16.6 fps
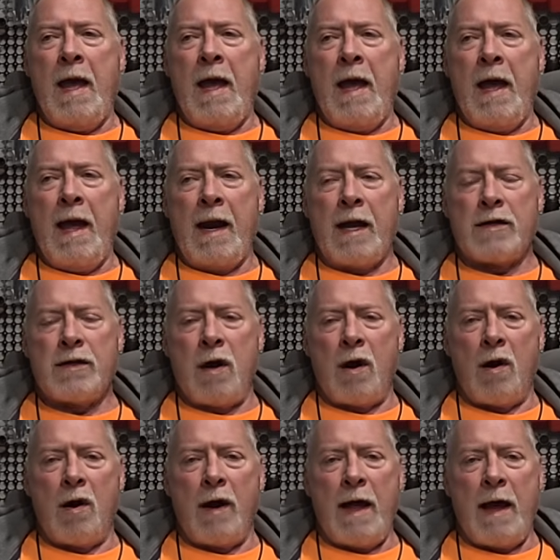And I
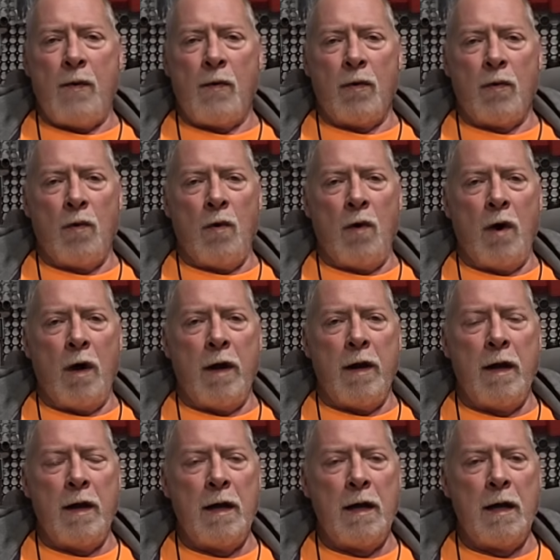started out with one.
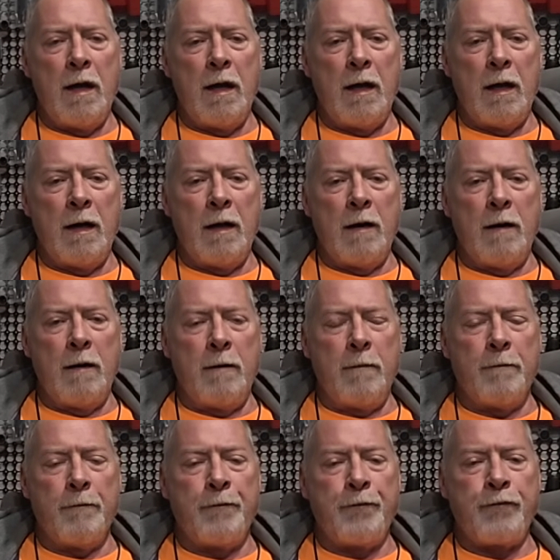
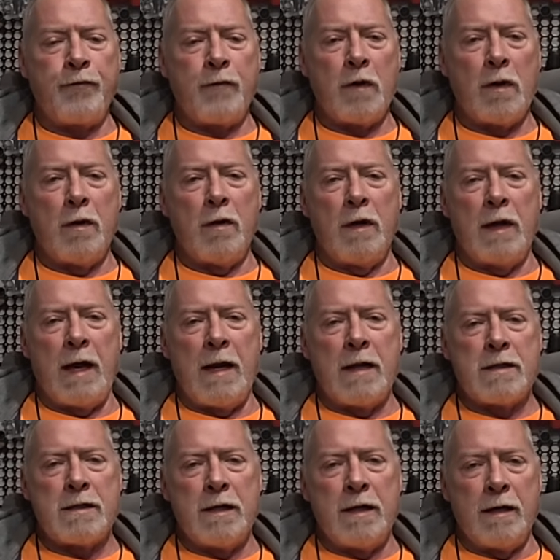You can kind of
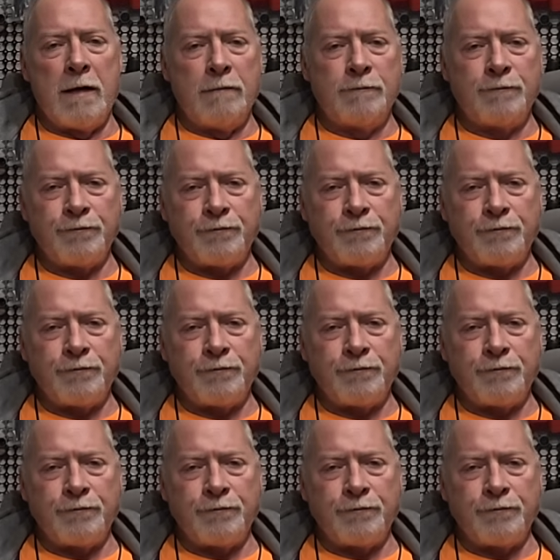see it